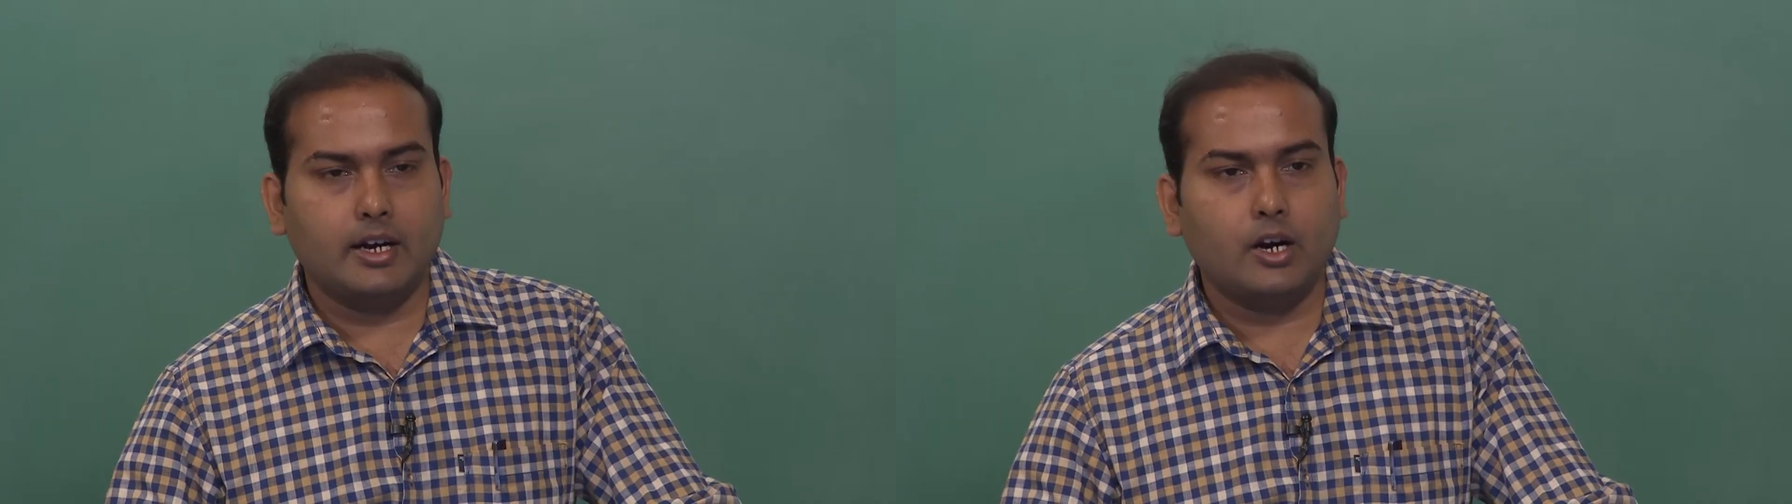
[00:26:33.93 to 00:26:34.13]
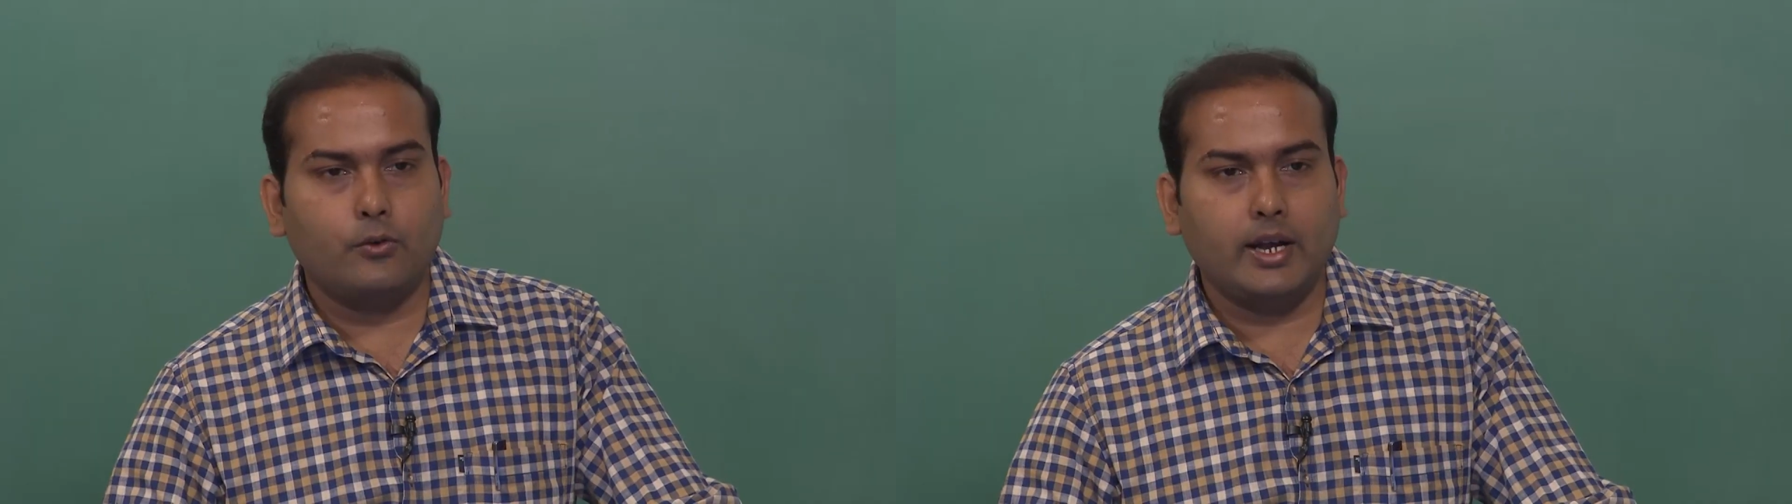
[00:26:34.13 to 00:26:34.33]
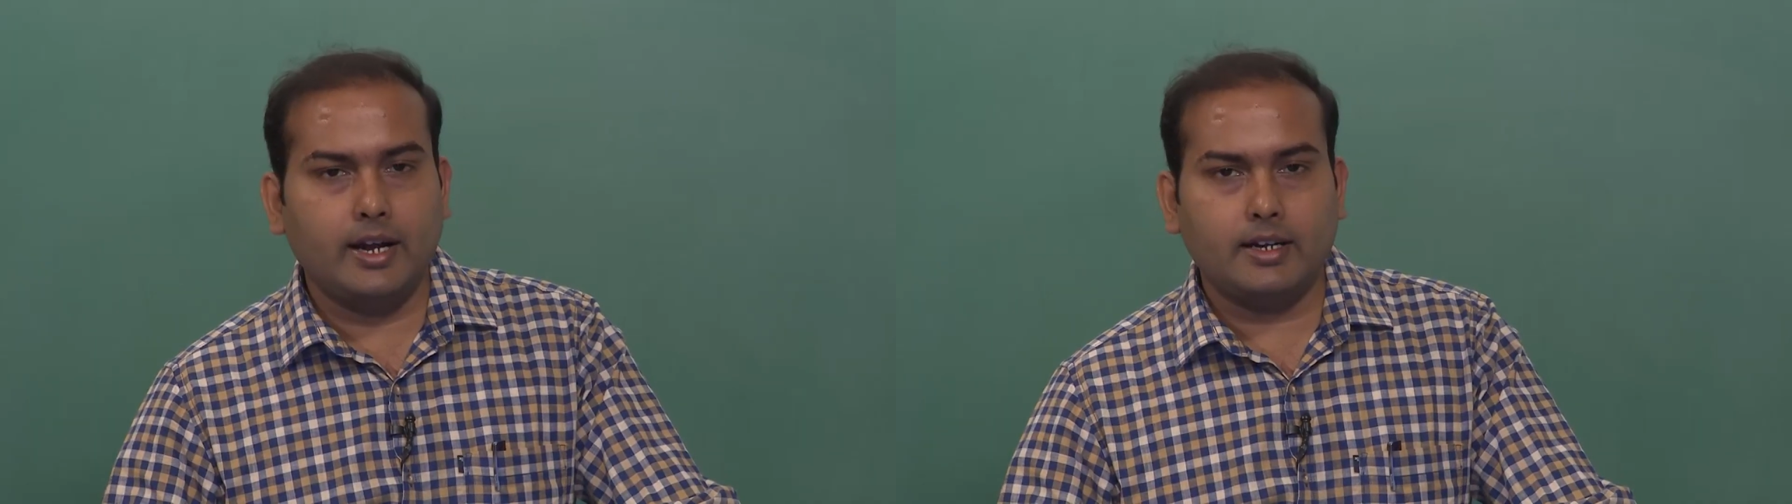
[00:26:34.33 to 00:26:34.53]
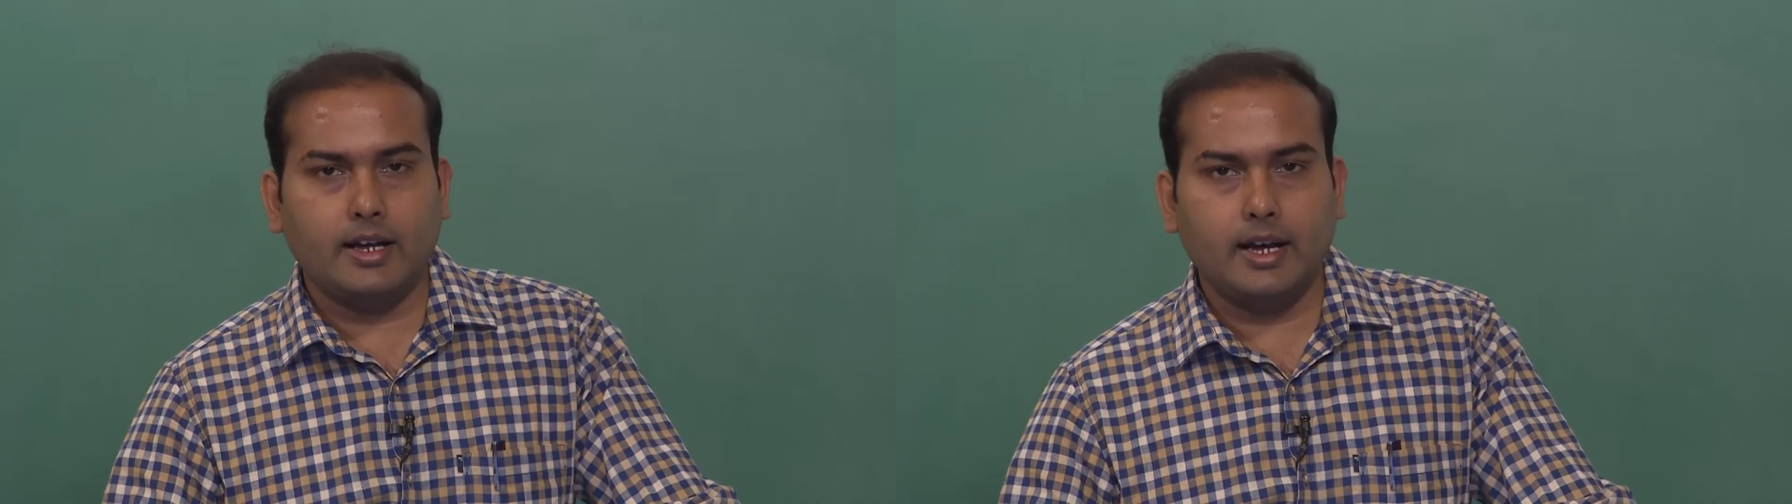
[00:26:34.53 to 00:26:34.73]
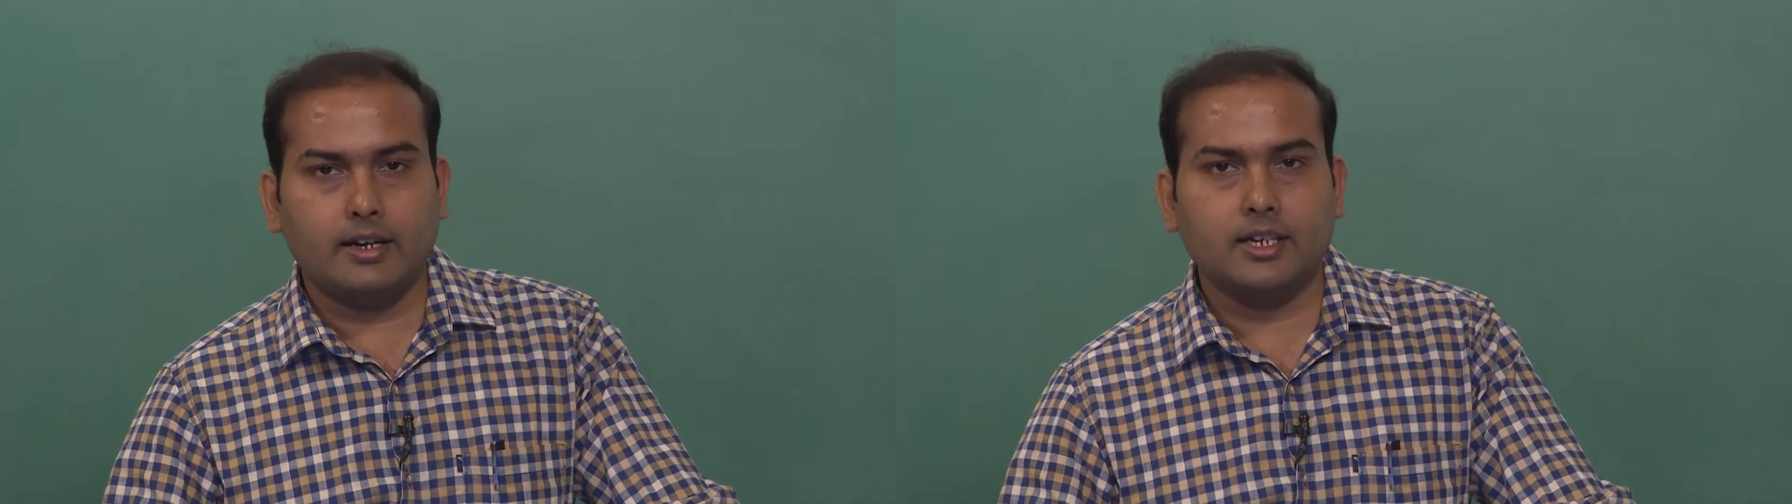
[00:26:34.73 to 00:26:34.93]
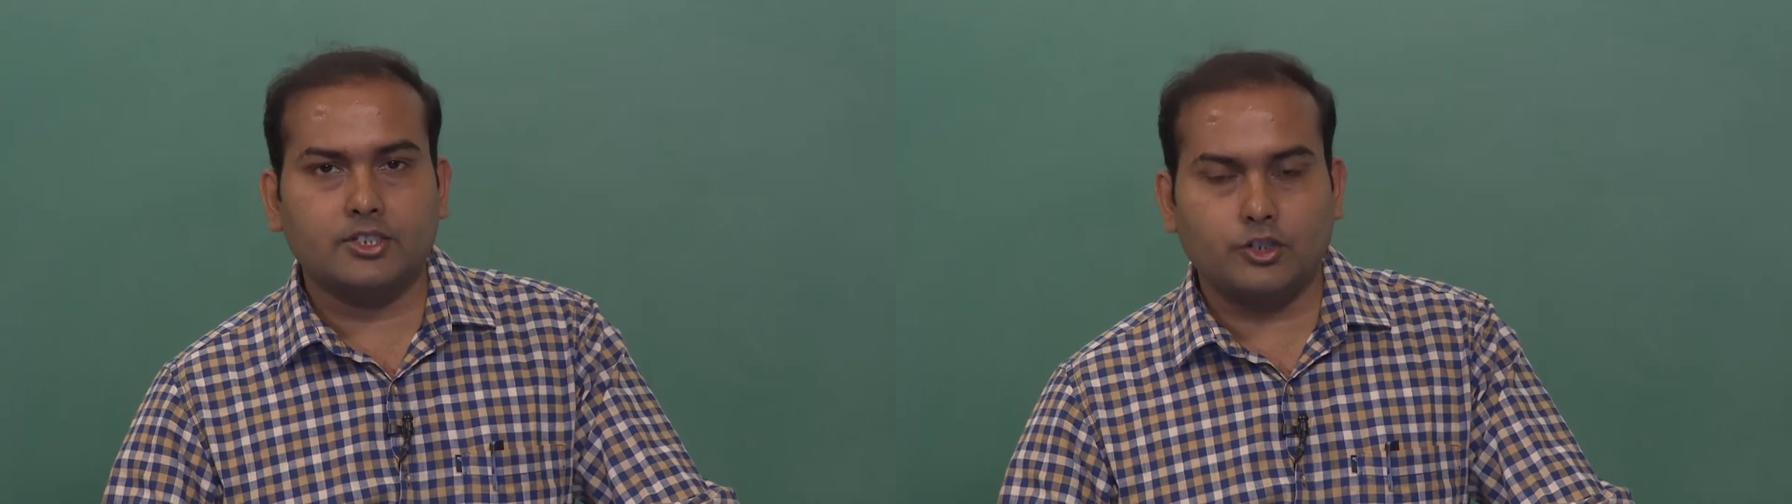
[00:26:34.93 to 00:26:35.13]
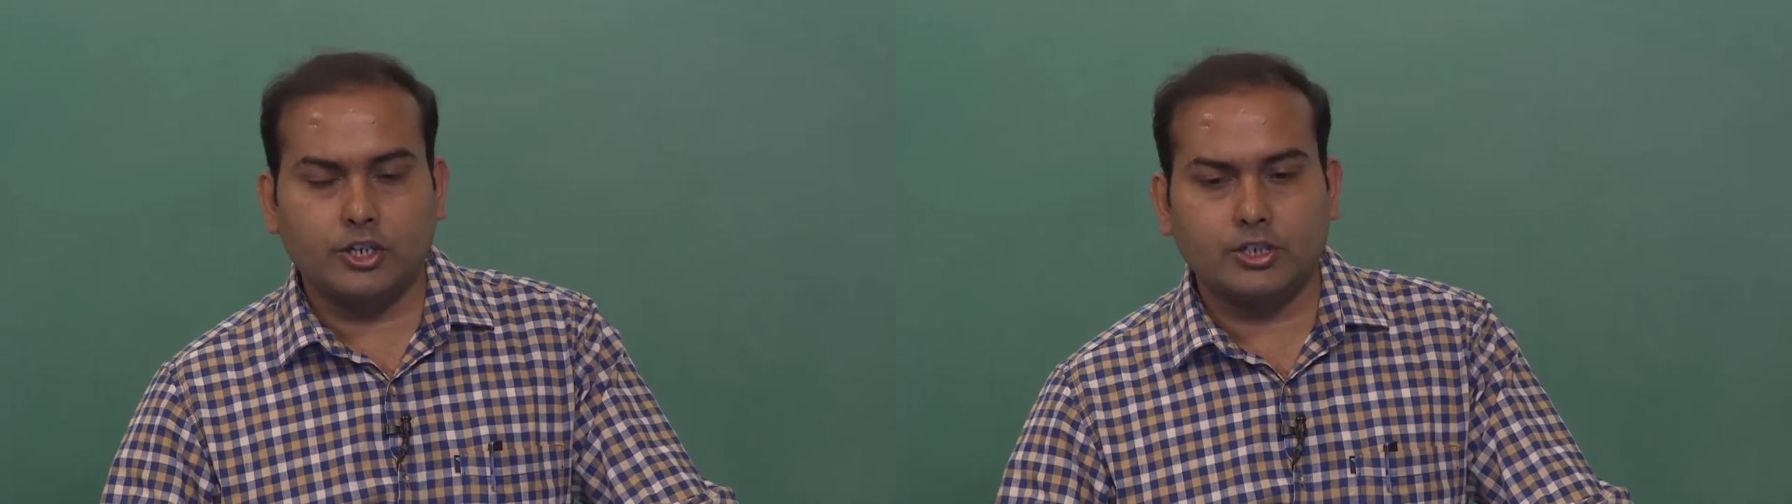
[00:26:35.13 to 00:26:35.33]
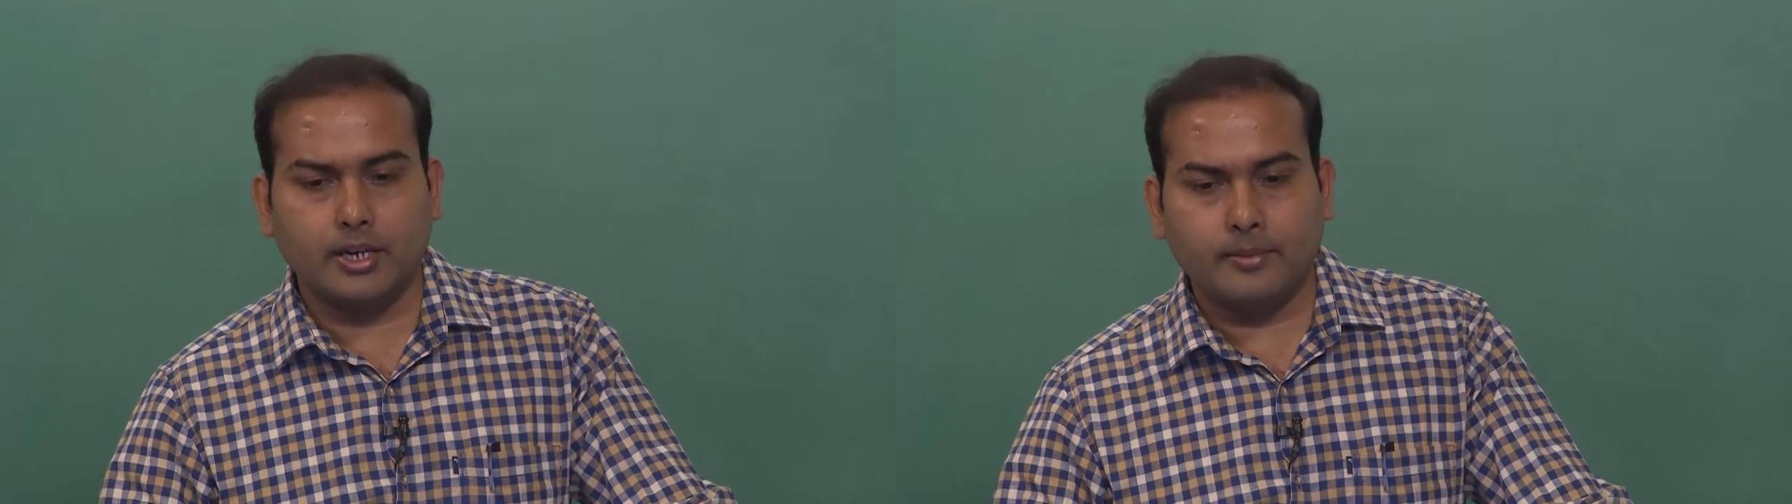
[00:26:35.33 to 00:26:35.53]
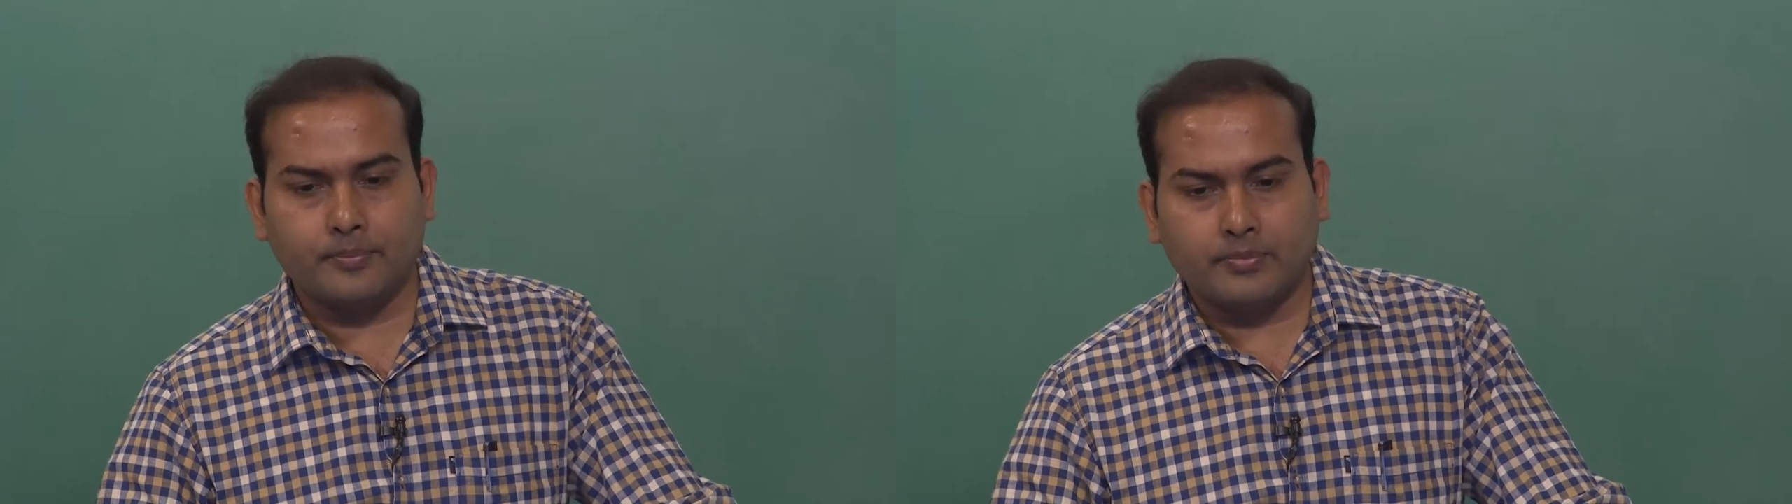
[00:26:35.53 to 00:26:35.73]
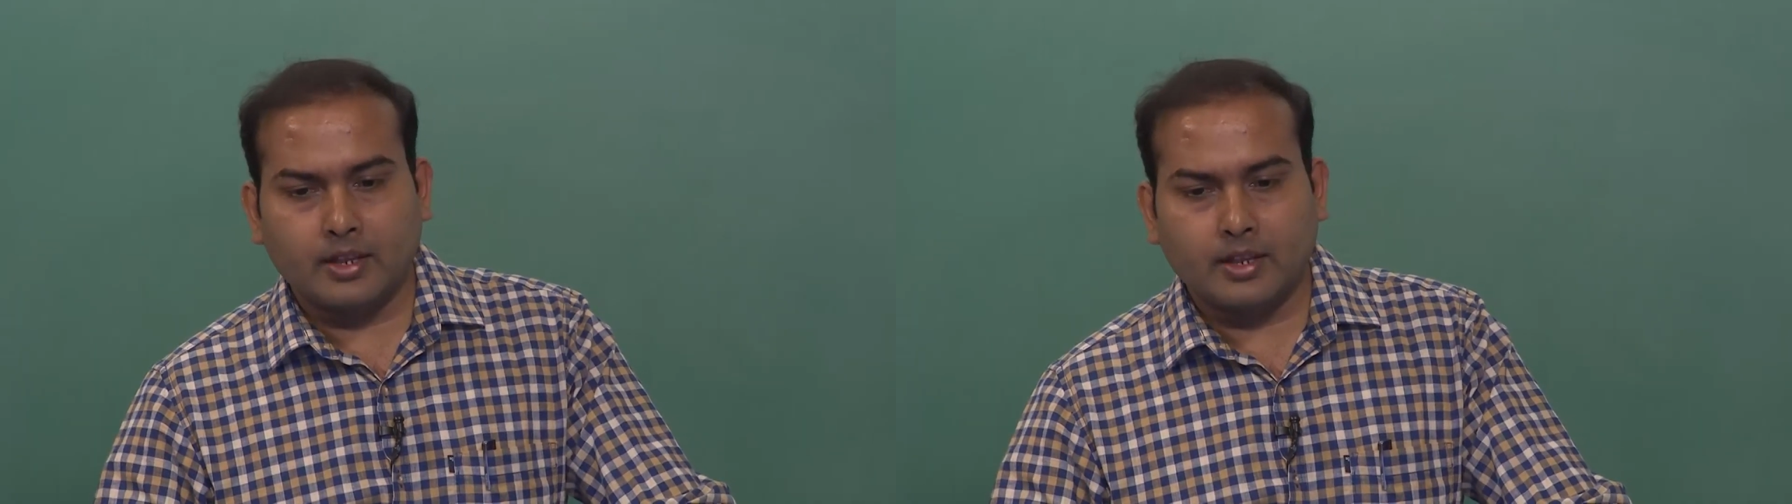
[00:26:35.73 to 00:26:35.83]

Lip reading: weight and construction